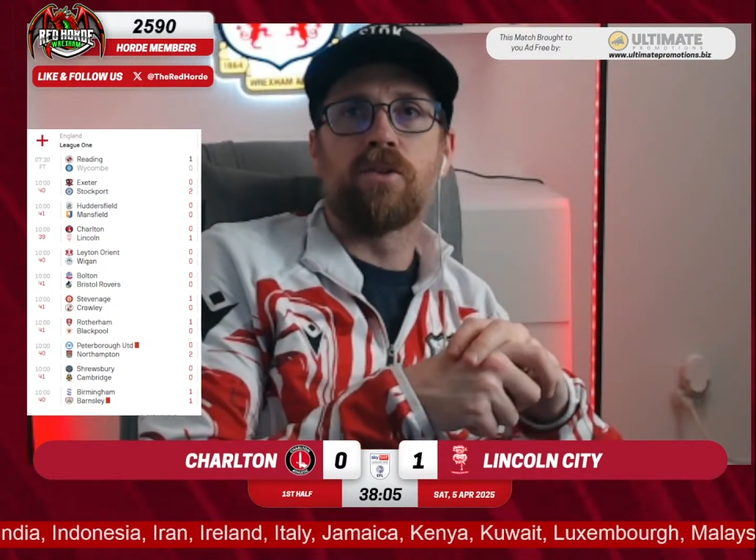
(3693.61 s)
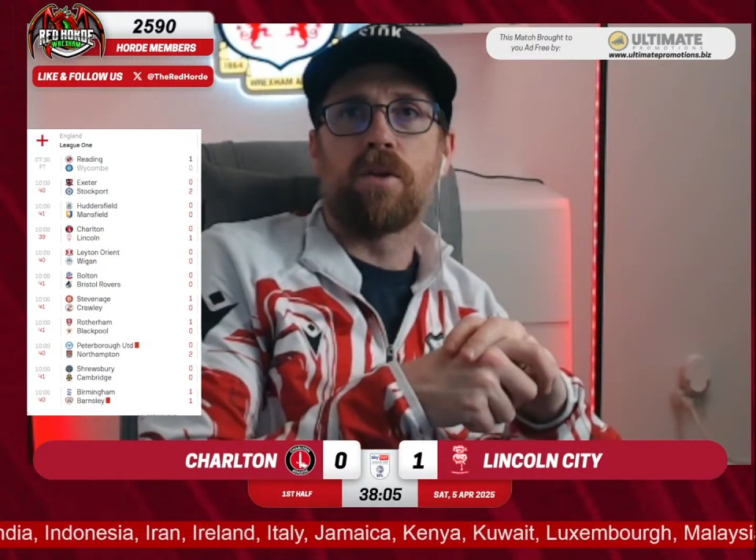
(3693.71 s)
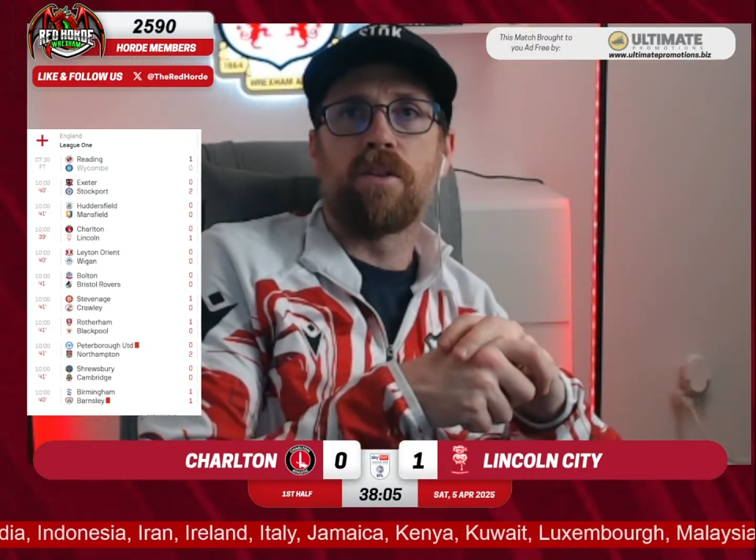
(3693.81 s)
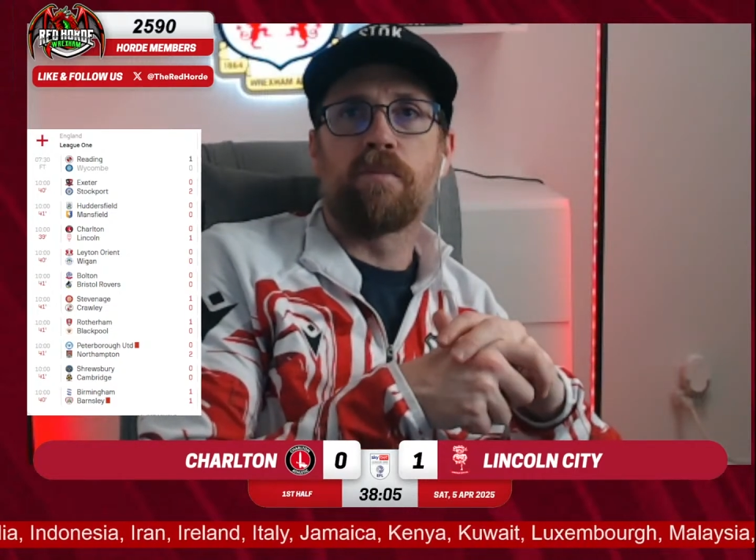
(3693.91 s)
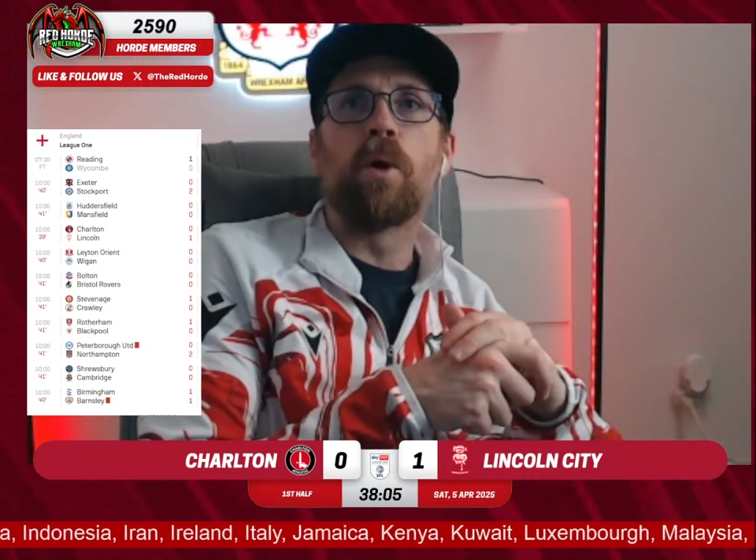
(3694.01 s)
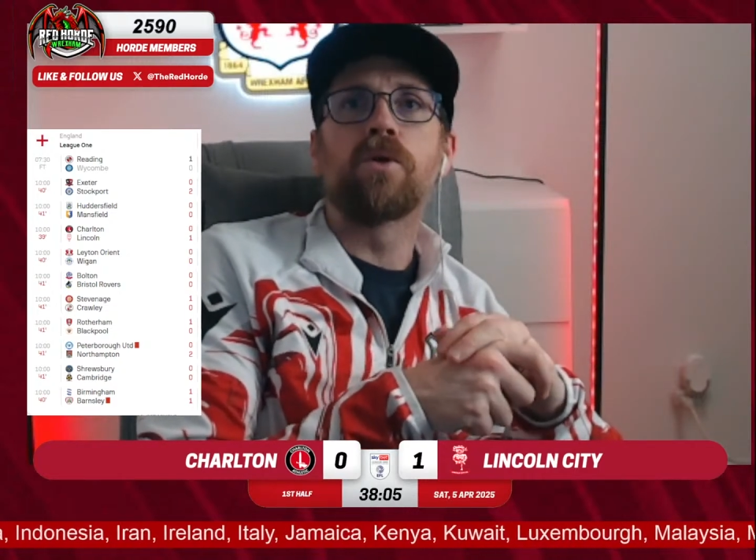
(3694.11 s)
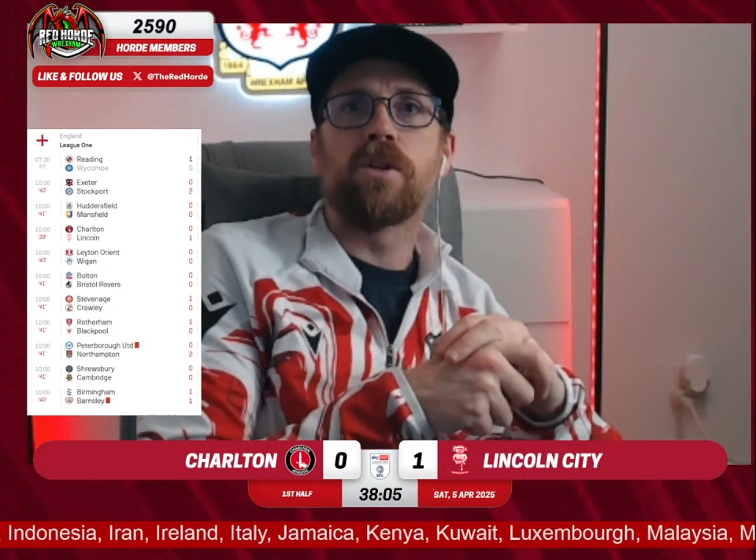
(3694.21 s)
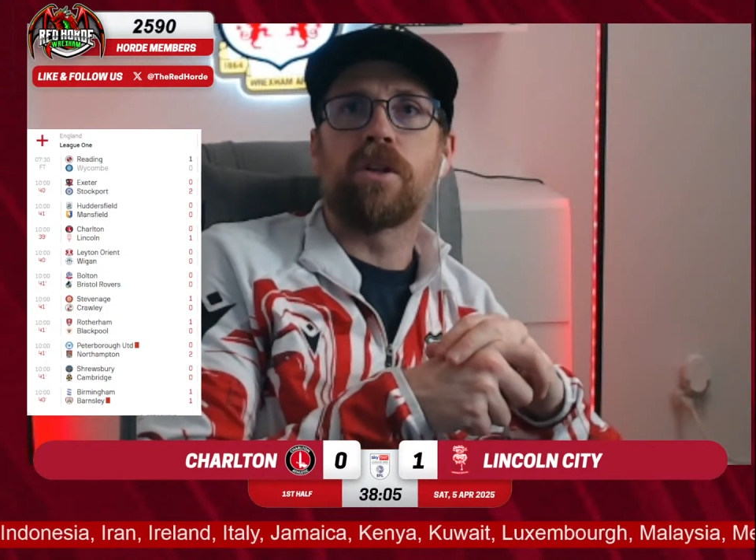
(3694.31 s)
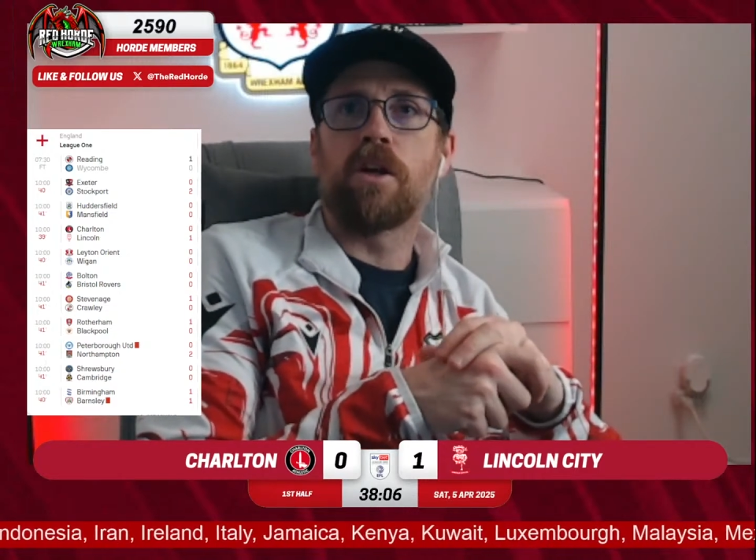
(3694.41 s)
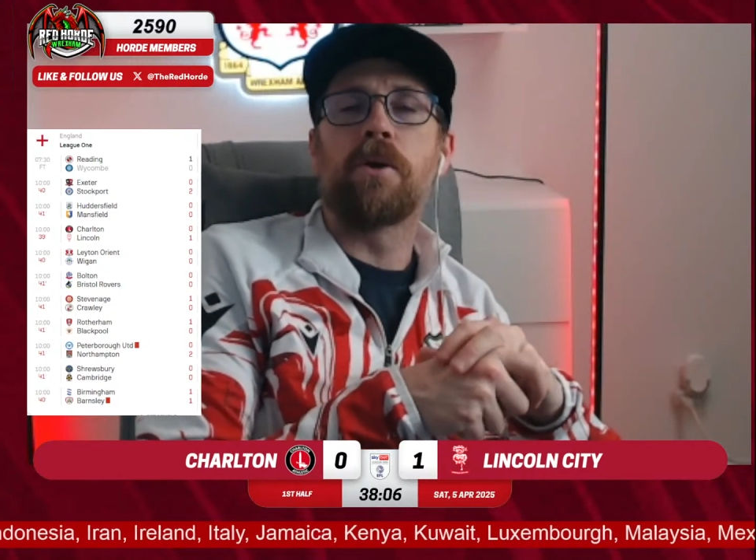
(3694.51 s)
sort of the pulse
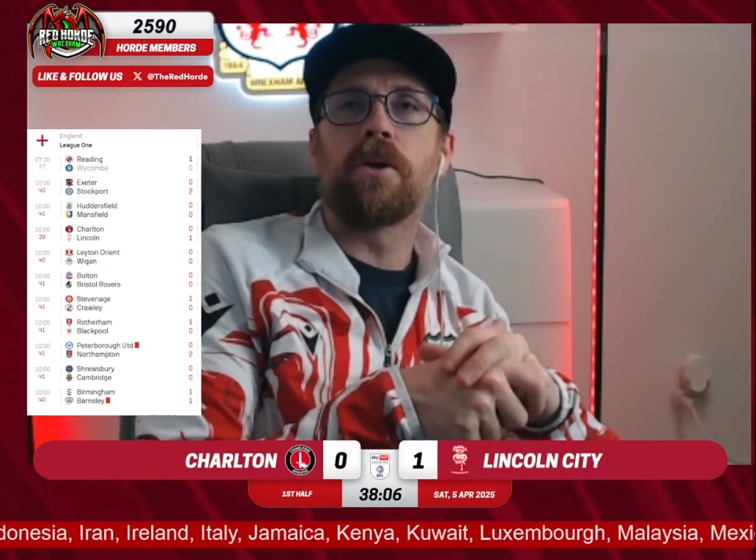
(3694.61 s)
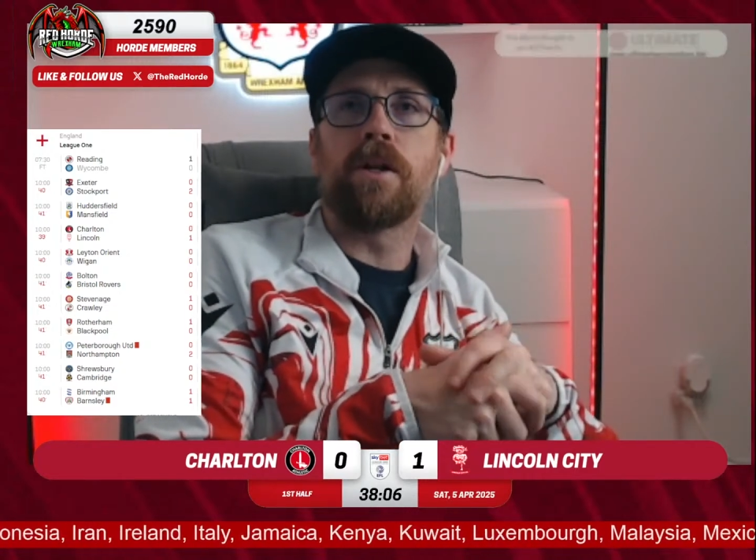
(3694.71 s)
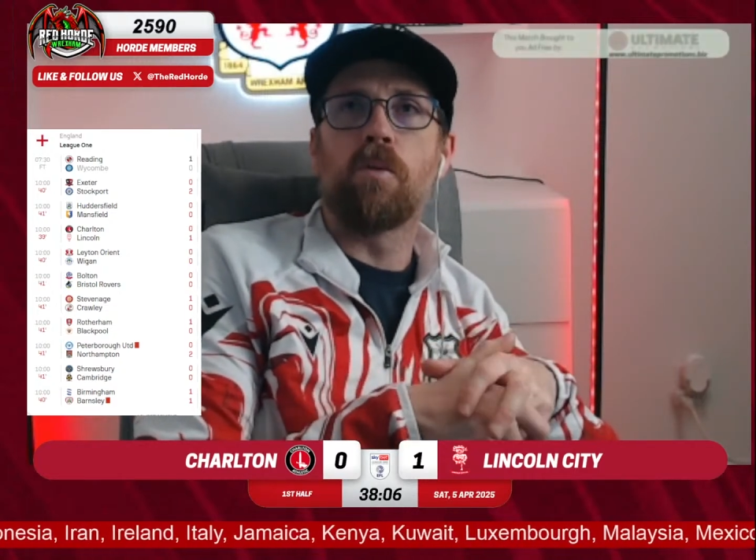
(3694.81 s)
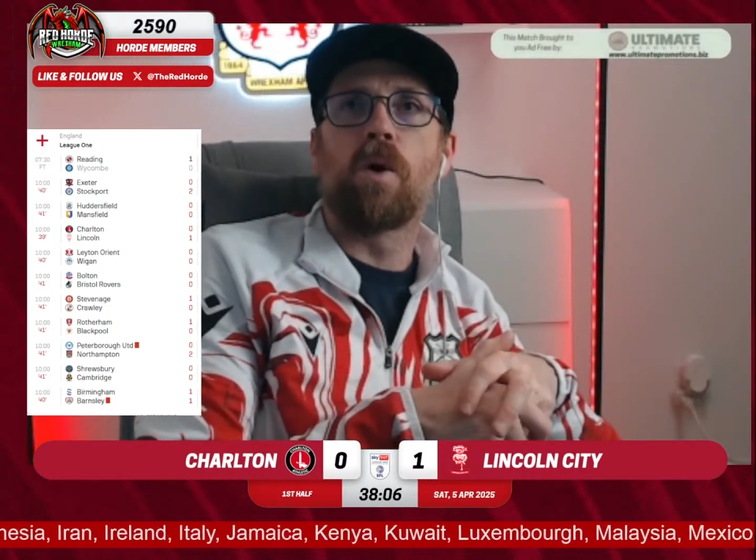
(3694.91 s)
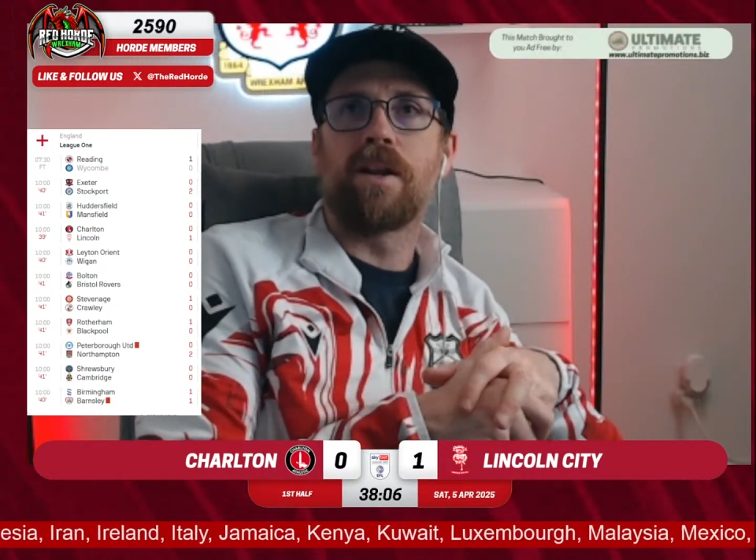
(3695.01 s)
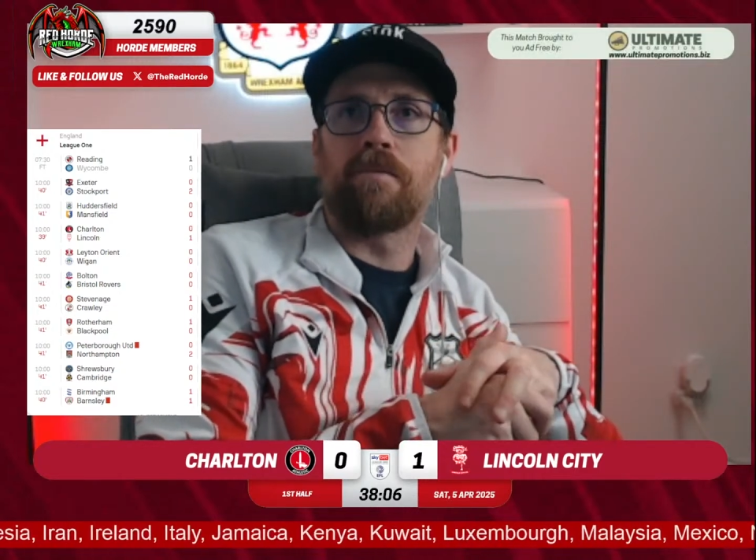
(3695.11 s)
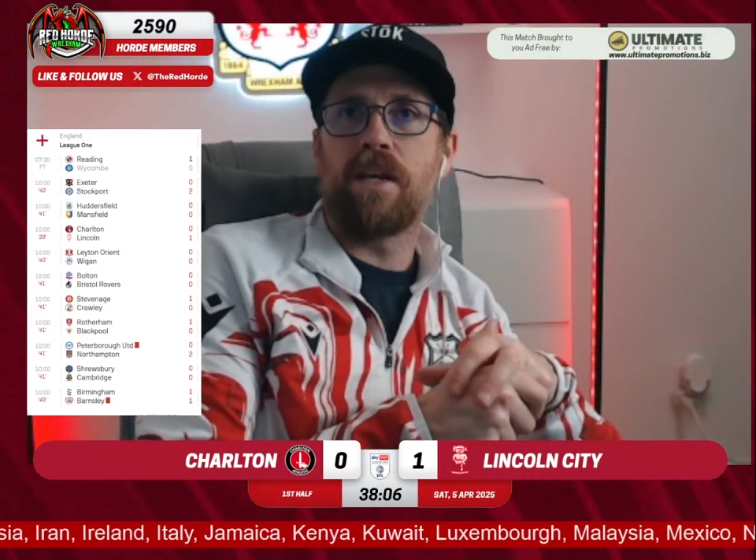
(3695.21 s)
of the community and what it